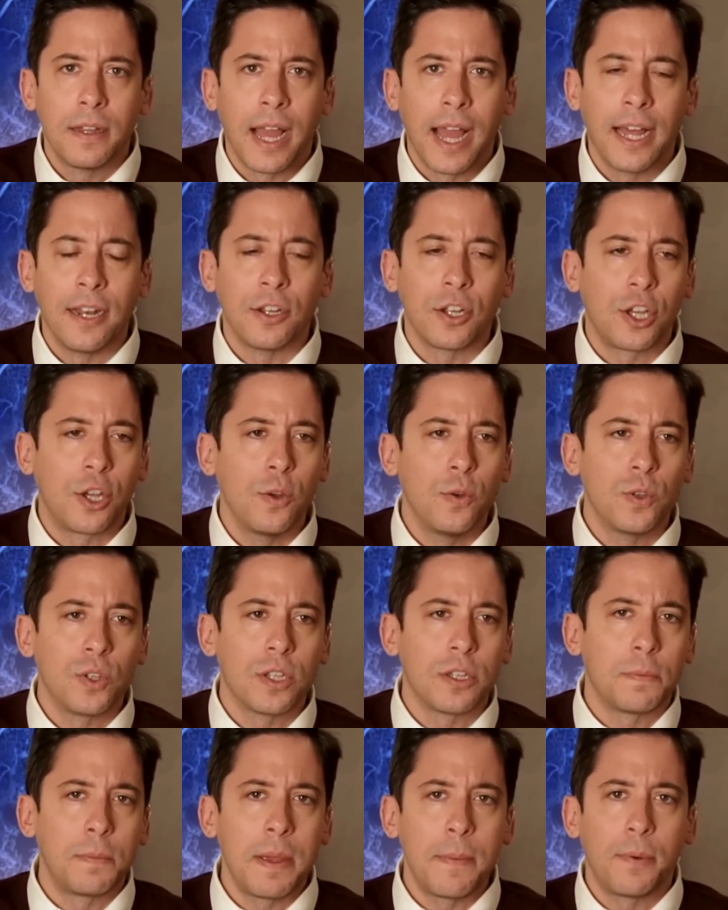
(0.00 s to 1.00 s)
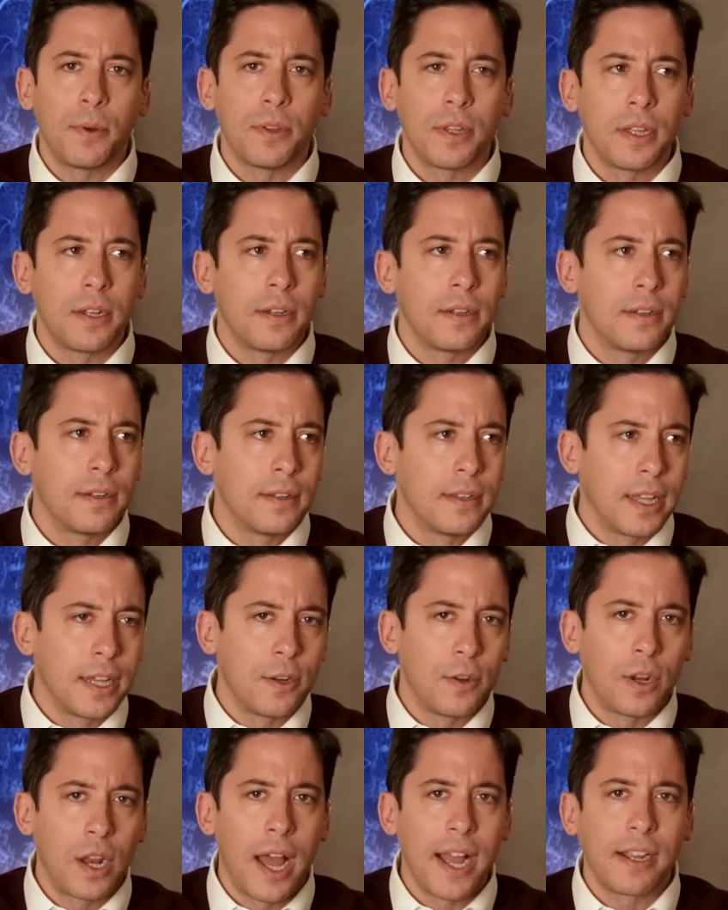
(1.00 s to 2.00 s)
and accuses people that
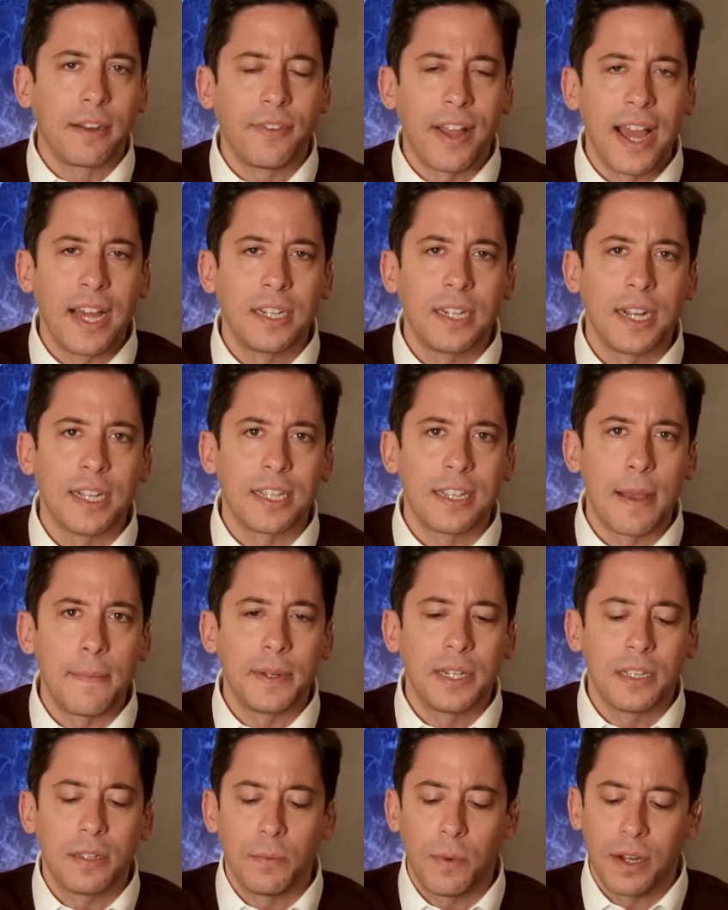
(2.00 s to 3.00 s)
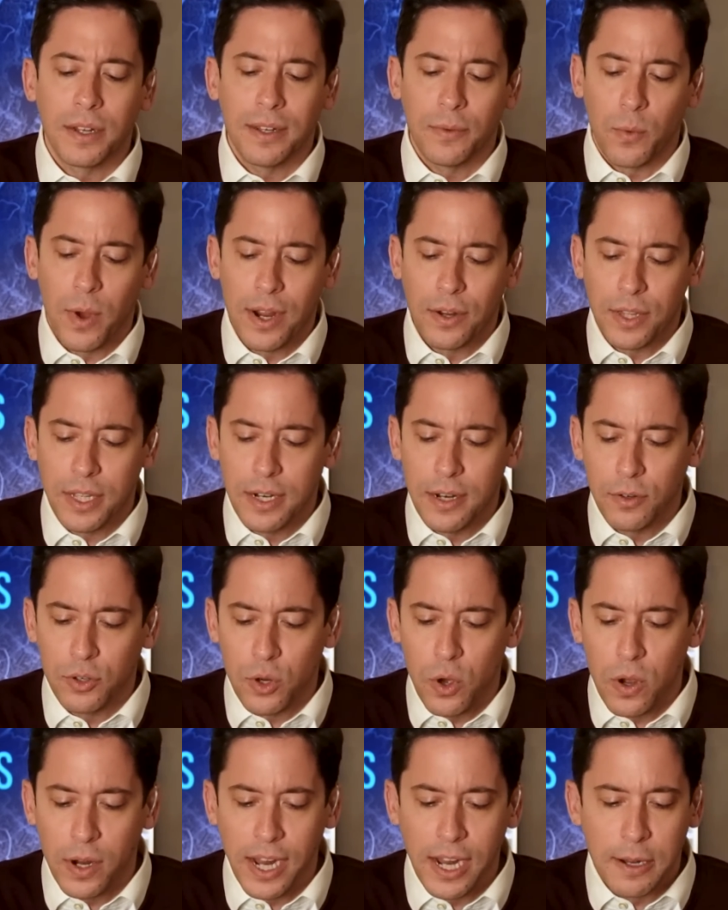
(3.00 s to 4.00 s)
they don't like of anti-Semitism? Why, why are they now
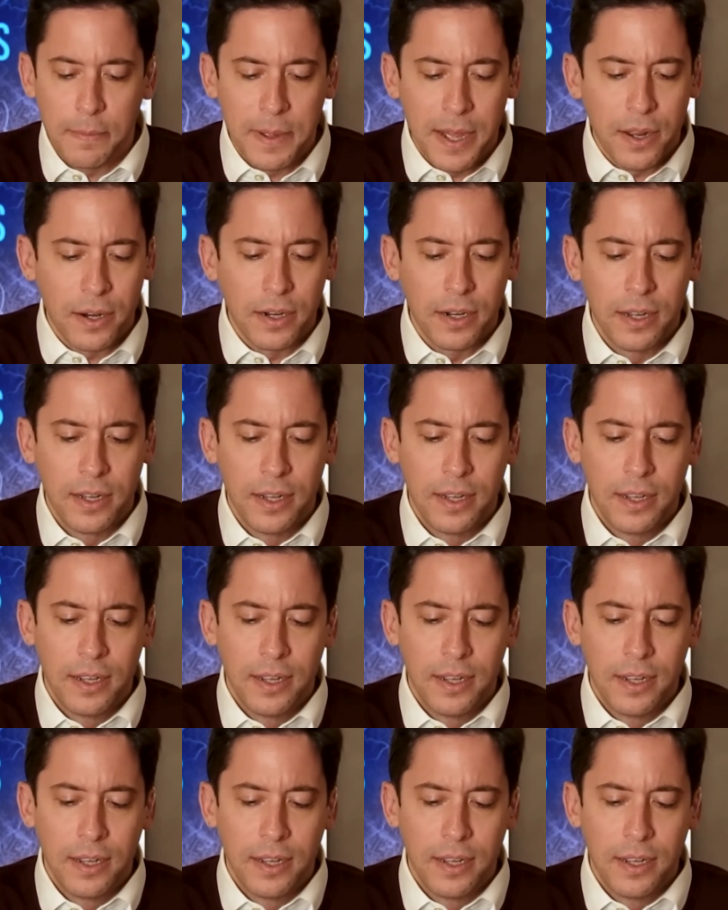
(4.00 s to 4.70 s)
talking about